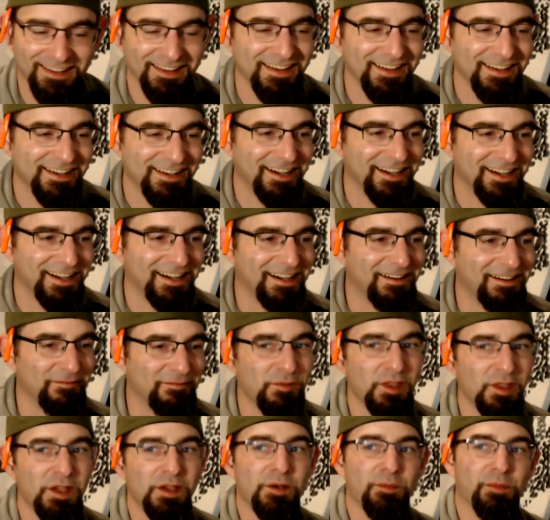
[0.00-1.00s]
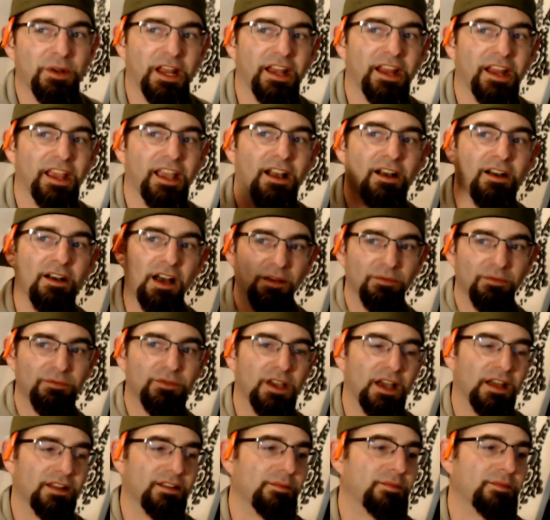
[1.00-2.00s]
But anyhow, I've
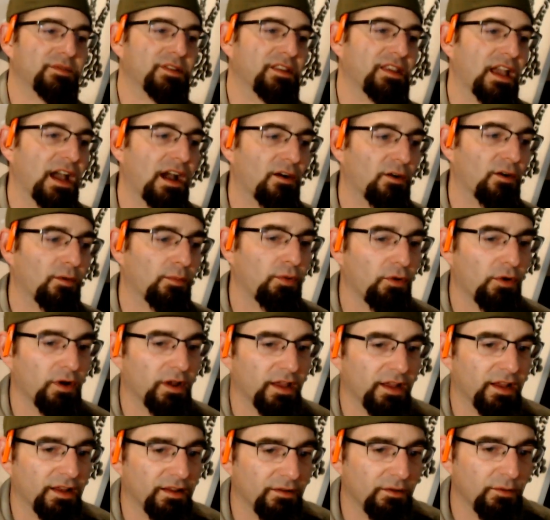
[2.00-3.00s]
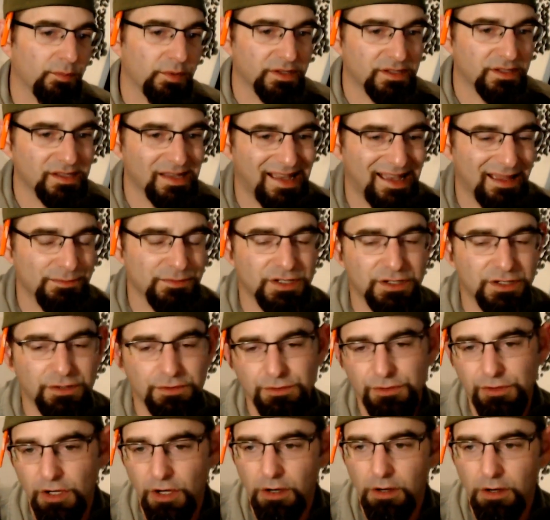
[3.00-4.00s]
gotten up to the hour point, and it'll be time to
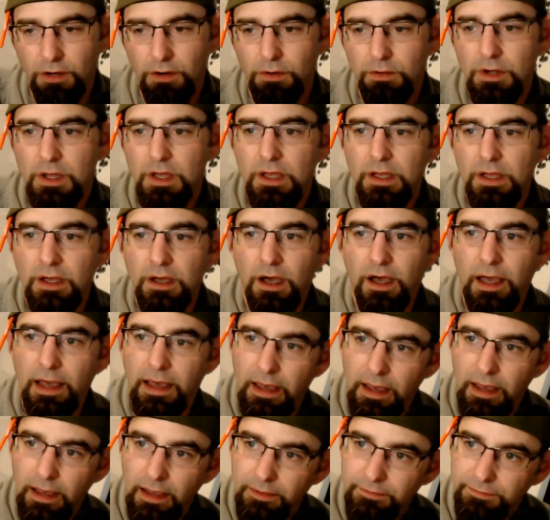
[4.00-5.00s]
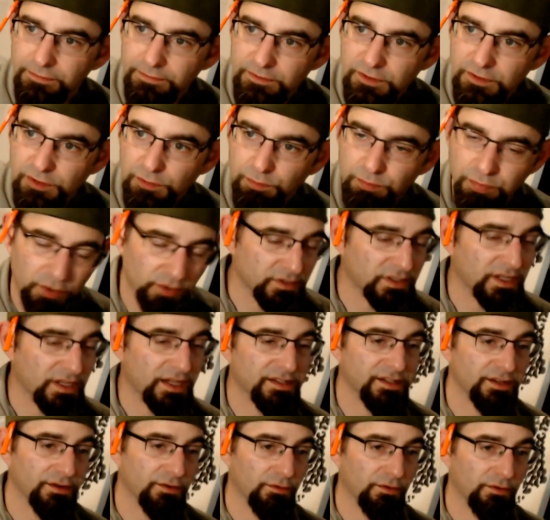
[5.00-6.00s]
go to birthday
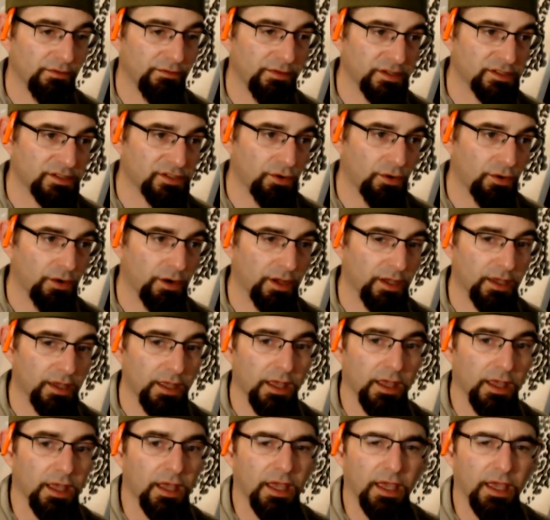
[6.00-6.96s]
dinner with Victoria.